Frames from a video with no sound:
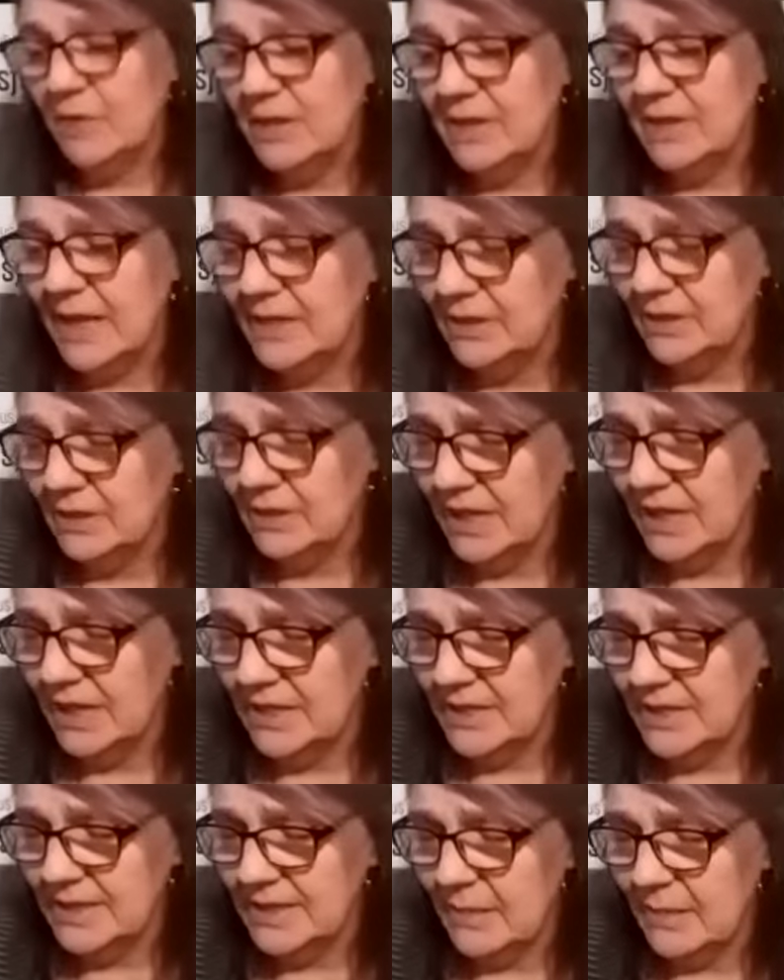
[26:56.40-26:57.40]
like to kind
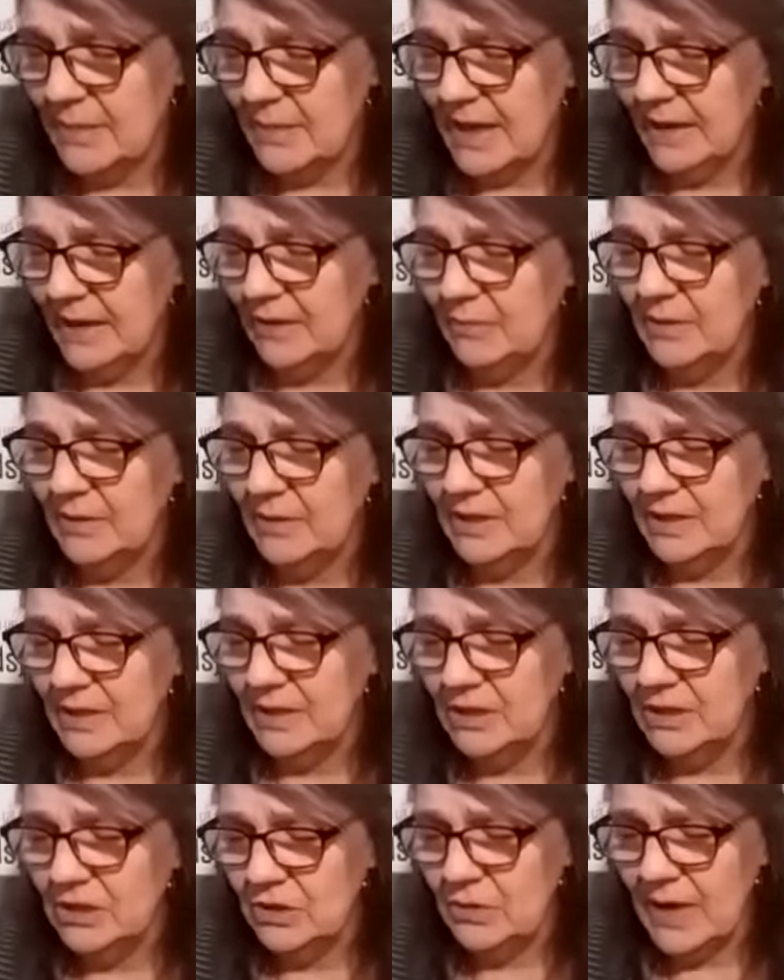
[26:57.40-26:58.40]
of step back a minute,
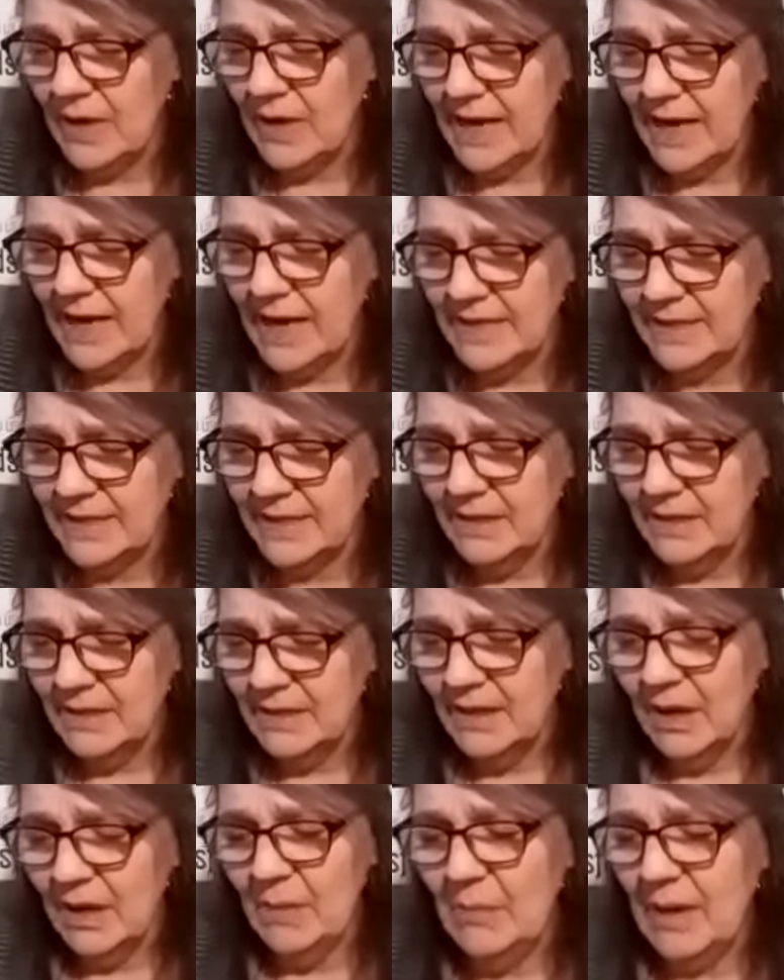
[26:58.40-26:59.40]
and you ask
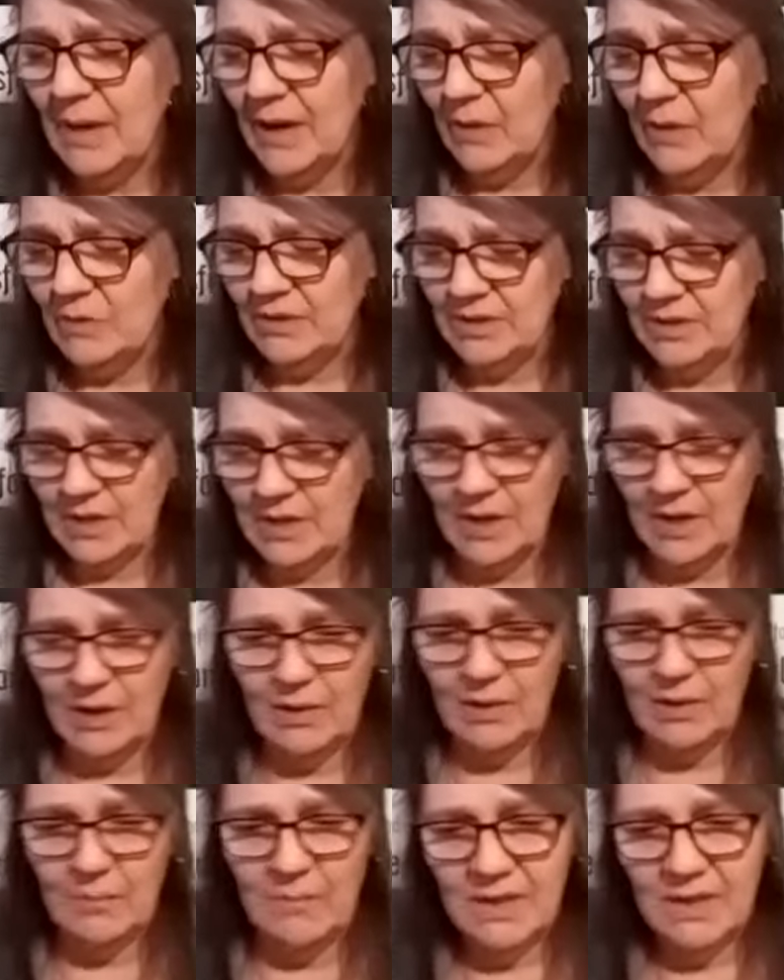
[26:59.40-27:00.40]
about,
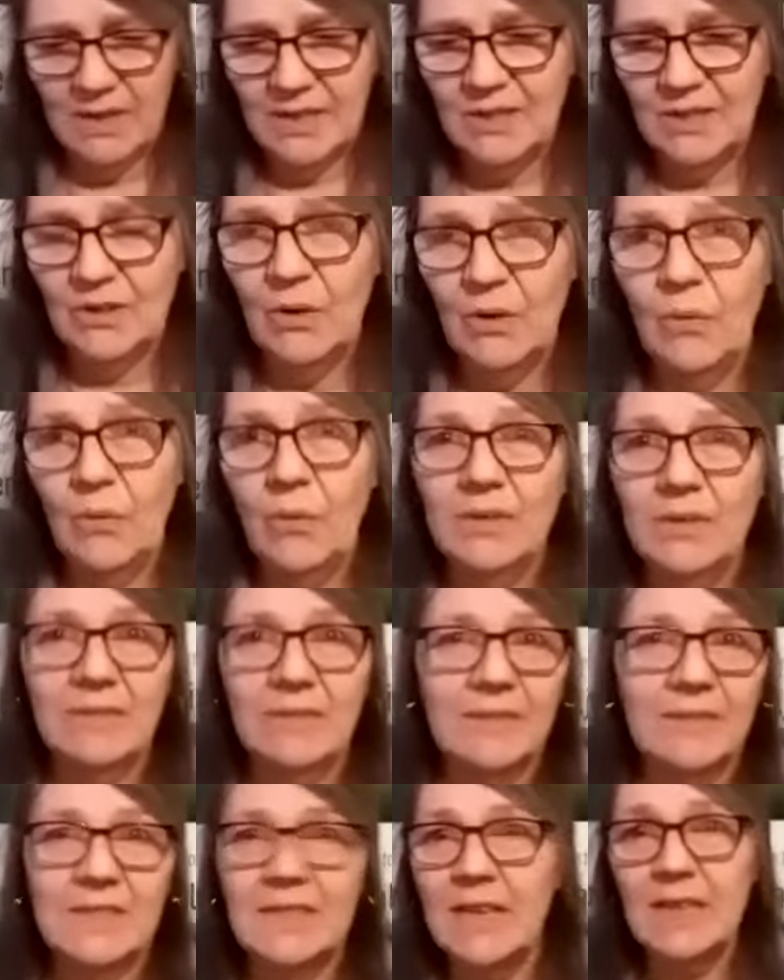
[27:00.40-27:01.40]

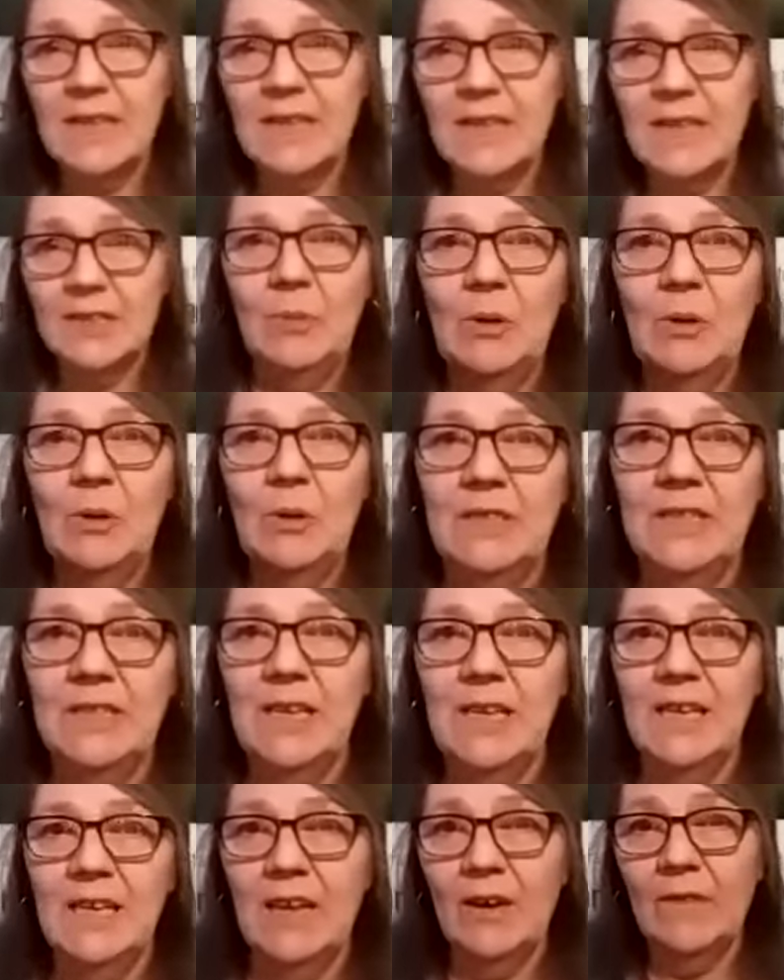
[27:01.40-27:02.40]
the state's supposed to
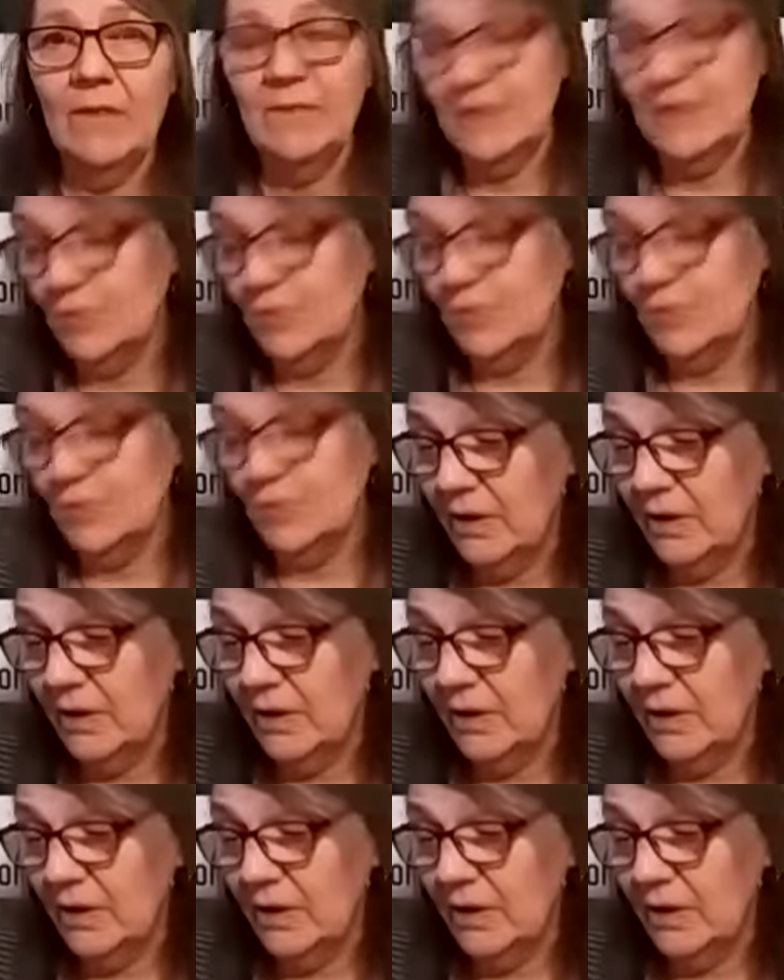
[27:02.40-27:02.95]
take care of this. Well, if